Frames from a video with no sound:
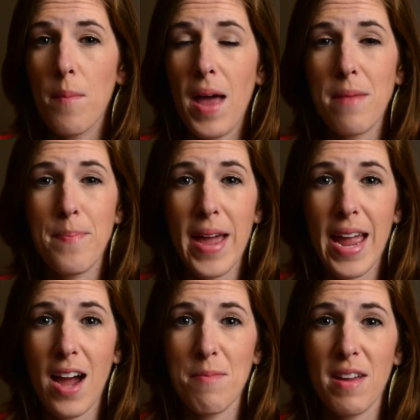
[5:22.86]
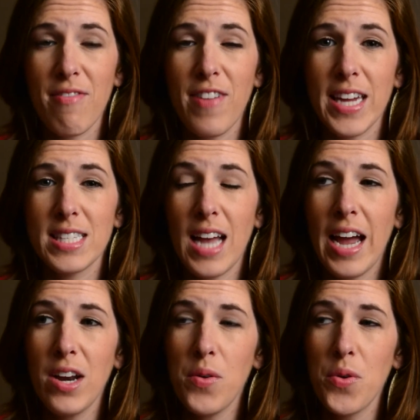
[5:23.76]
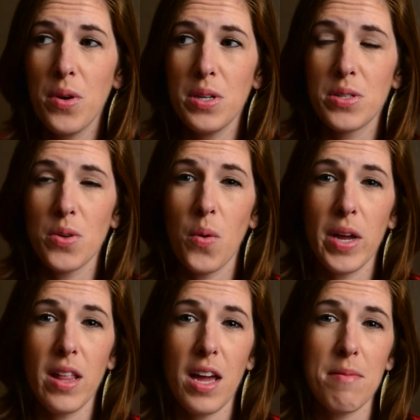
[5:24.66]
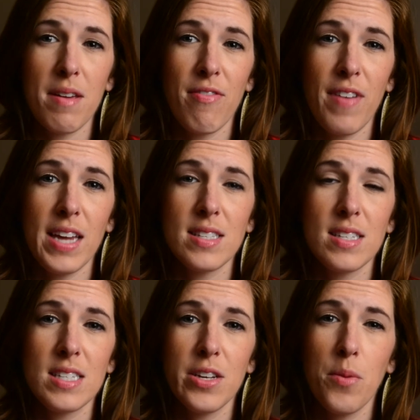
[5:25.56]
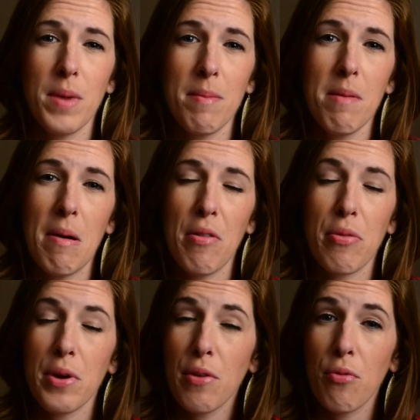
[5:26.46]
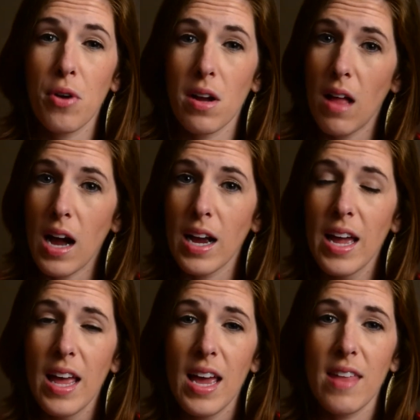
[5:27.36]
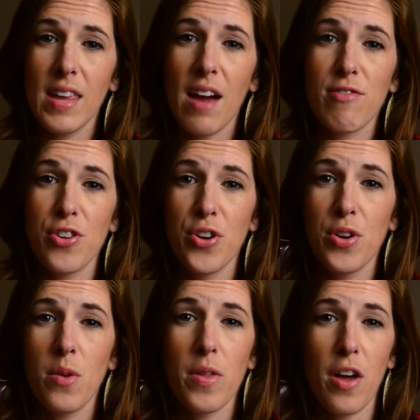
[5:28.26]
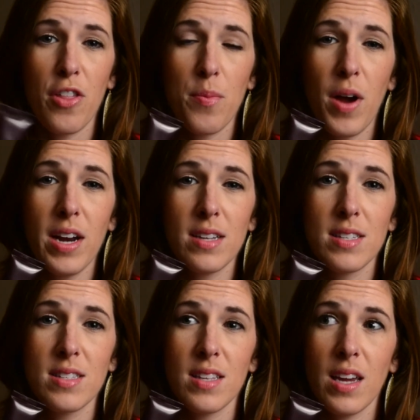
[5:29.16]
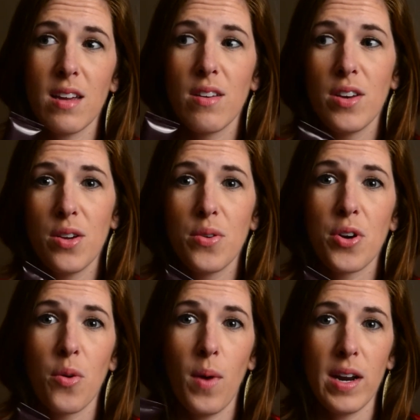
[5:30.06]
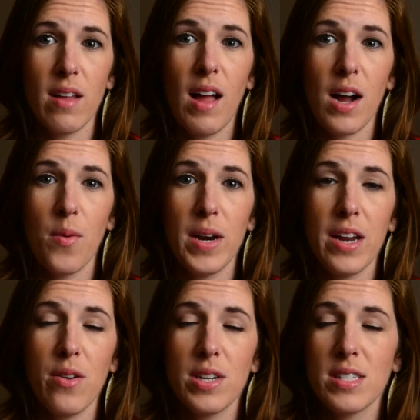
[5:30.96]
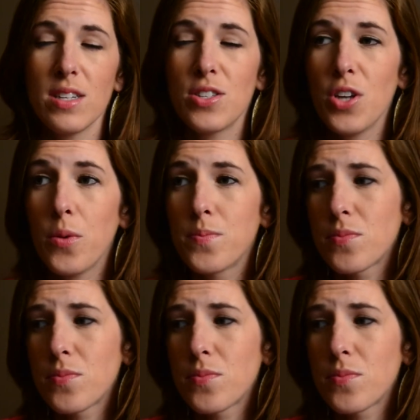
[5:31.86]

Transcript: at bay on my face. I don't notice oil on my face until maybe about 3 or 4 o'clock in the afternoon, and with other products, it's like noon or 1 o'clock when I notice it. So